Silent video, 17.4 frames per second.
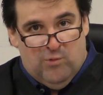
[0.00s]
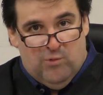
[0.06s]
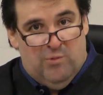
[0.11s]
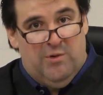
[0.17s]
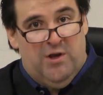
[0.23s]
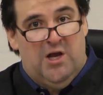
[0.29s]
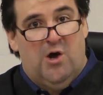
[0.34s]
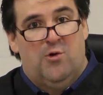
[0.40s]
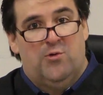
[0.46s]

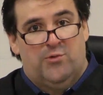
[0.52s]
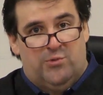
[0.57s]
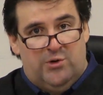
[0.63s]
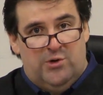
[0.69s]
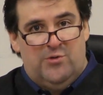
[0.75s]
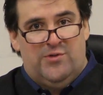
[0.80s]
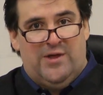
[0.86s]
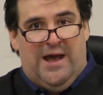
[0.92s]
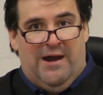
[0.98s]
When we go
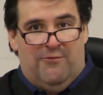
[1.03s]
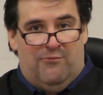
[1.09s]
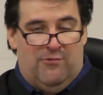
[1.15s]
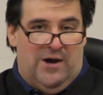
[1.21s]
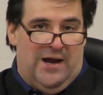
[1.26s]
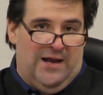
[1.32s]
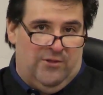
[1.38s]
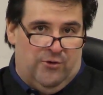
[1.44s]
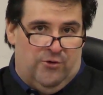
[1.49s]
through
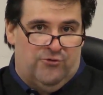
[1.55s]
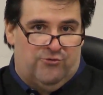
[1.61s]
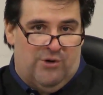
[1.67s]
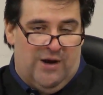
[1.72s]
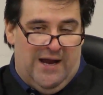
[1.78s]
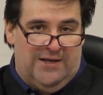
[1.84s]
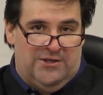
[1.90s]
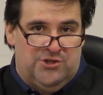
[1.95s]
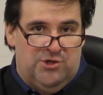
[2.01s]
those
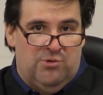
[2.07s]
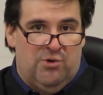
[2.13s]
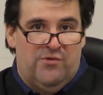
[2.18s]
rights,